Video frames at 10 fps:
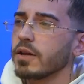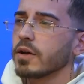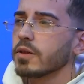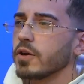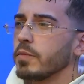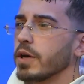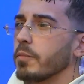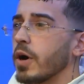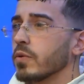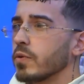on a little bit
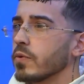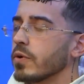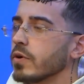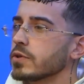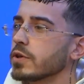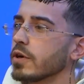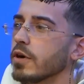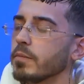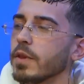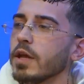about local
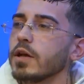culture.